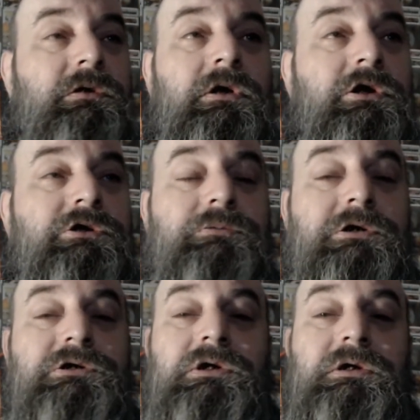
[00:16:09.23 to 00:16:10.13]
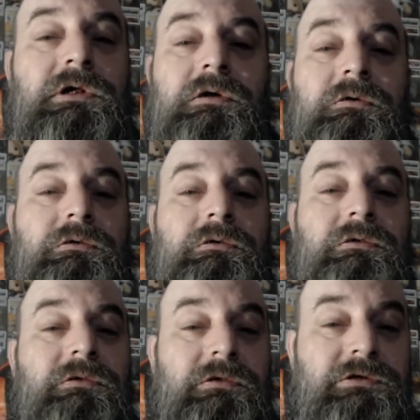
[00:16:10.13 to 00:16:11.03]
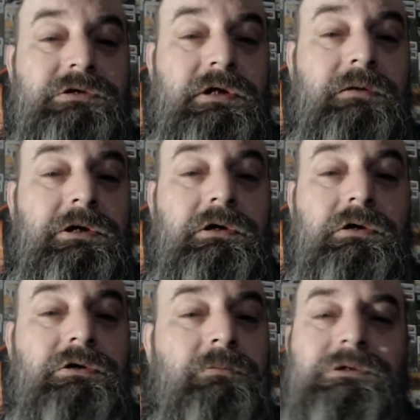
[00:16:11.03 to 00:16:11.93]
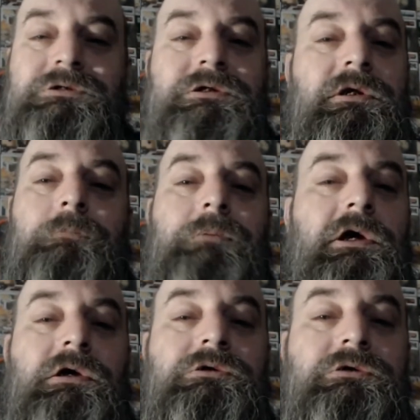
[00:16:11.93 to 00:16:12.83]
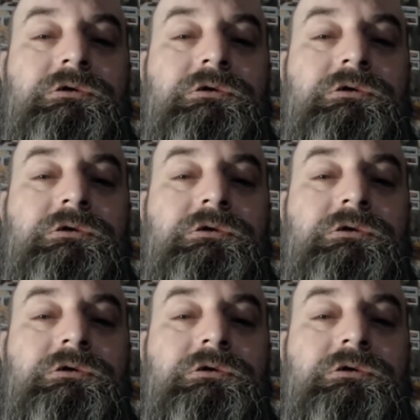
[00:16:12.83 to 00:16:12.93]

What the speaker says: Especially now, this time of year, don't be stealing packages.